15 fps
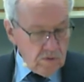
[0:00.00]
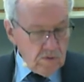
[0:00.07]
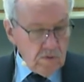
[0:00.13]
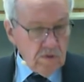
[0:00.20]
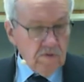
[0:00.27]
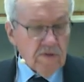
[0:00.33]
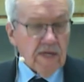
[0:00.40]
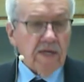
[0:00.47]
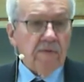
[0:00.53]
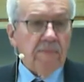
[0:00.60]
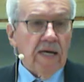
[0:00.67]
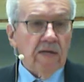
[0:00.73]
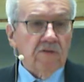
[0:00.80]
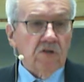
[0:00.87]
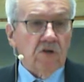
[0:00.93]
You think
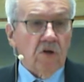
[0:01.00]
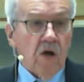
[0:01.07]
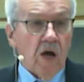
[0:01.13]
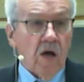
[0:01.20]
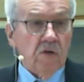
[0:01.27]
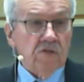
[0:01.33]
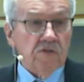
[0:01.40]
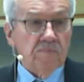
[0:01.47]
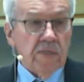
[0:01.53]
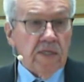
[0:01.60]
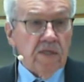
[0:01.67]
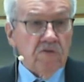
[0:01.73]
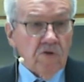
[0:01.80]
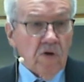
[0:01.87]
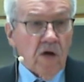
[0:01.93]
about the cross
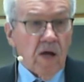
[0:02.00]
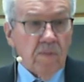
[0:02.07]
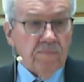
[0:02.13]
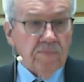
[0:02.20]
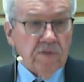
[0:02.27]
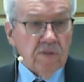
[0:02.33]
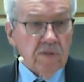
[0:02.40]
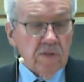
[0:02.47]
being dropped